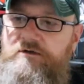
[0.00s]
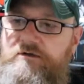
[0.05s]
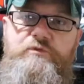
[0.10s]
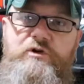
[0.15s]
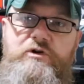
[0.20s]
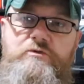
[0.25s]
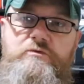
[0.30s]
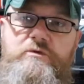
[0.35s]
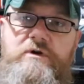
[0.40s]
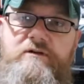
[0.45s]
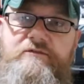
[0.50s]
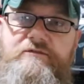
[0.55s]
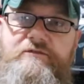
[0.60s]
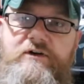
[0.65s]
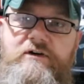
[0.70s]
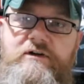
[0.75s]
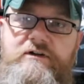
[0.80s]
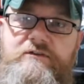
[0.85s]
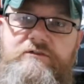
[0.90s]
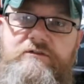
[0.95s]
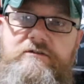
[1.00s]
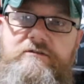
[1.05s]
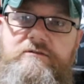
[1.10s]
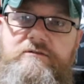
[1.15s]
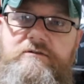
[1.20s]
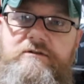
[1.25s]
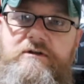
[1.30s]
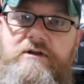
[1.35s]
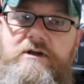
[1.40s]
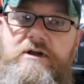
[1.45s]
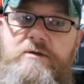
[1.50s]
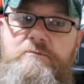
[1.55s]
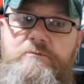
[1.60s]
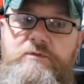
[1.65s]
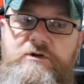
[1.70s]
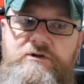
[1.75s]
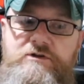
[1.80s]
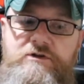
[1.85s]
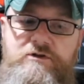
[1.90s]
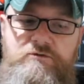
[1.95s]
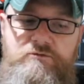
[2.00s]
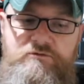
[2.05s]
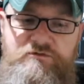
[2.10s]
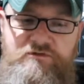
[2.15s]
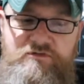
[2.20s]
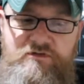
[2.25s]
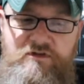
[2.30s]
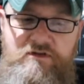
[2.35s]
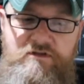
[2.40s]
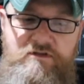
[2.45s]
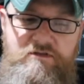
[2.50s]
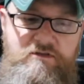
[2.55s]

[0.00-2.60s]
brew a Weizen but use